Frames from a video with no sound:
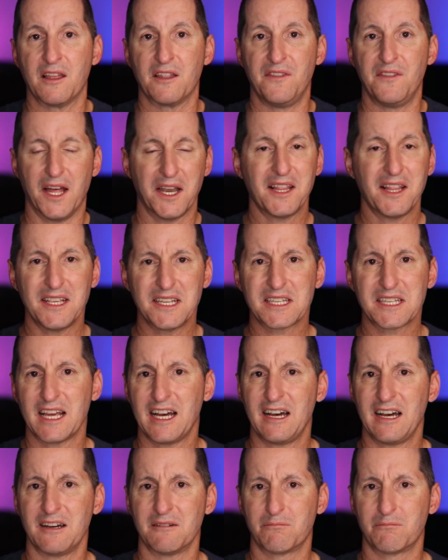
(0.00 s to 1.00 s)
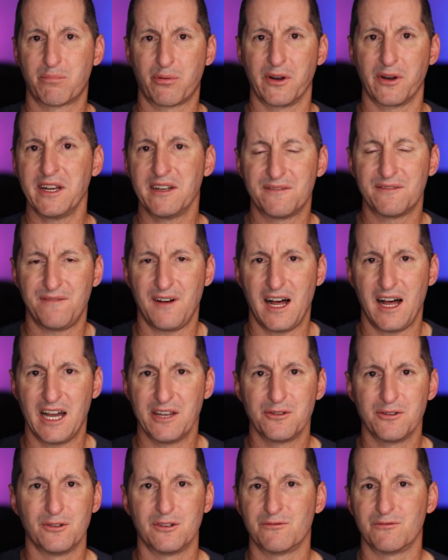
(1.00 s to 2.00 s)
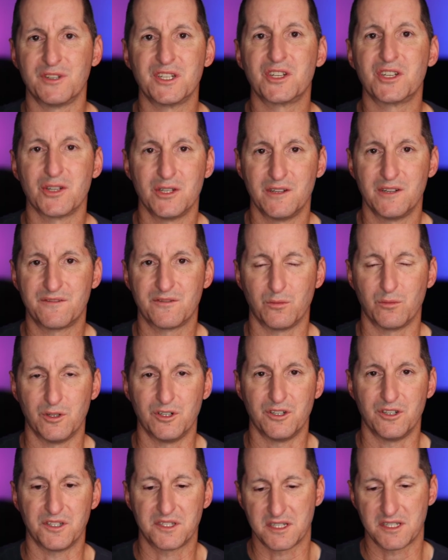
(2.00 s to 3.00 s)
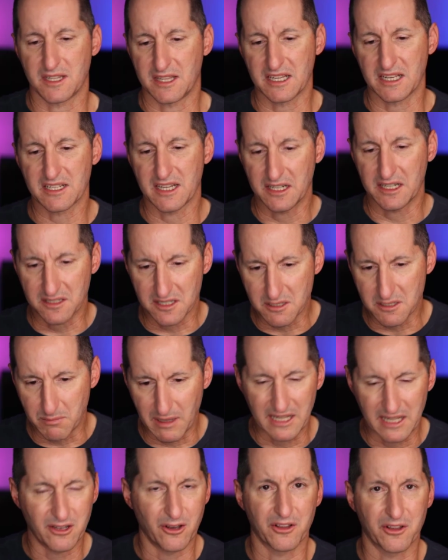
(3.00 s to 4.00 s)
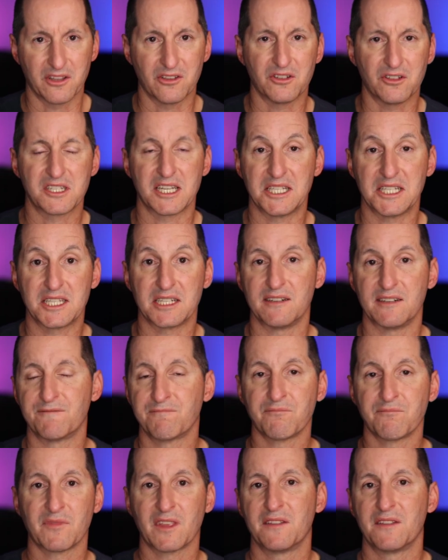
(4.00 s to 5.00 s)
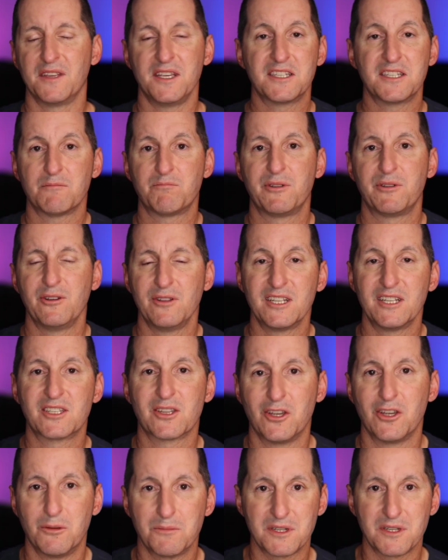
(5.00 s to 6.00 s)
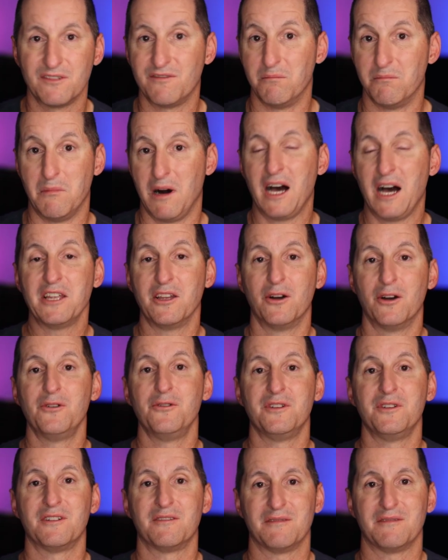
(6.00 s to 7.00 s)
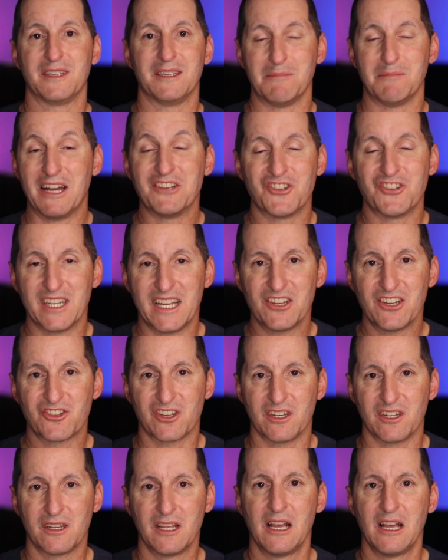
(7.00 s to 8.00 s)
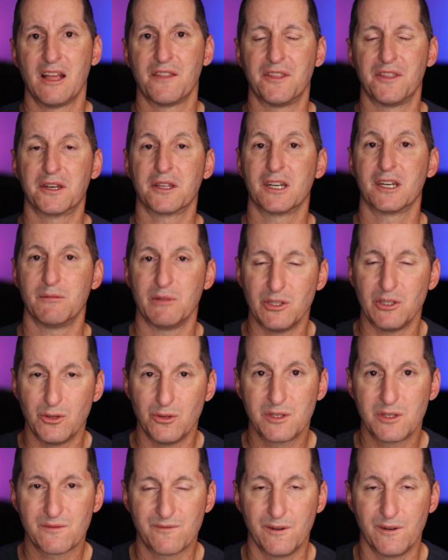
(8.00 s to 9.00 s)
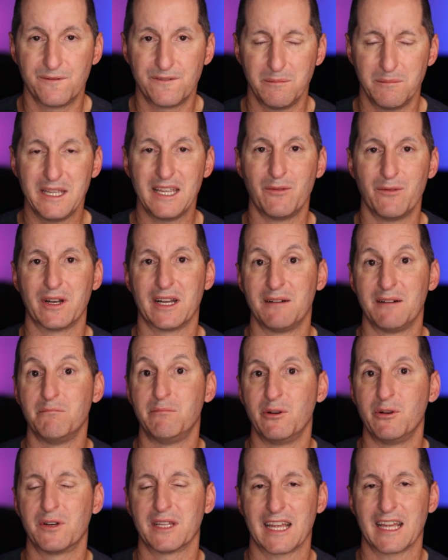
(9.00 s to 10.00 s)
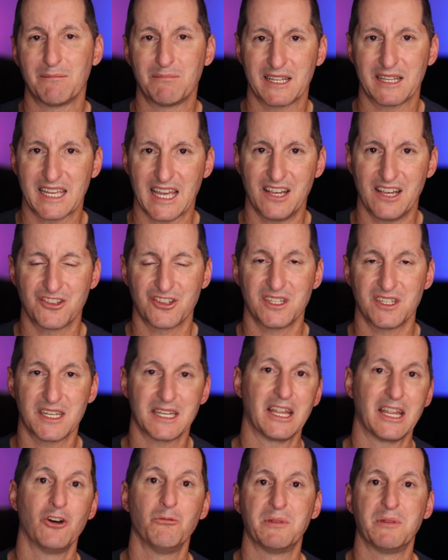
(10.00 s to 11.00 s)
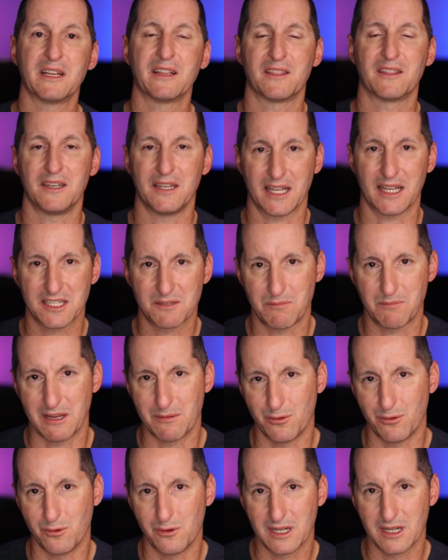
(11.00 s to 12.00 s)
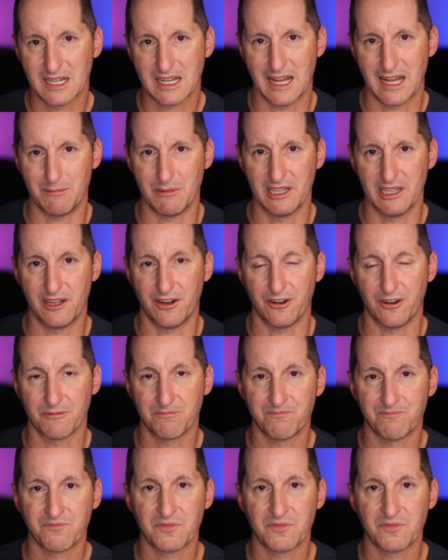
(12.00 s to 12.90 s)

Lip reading: None of these are predefined or reserved words. The things like display only or sensitive, these are purely terms of my own imagination that are going to be useful for me when I'm building applications and helping the next people come along.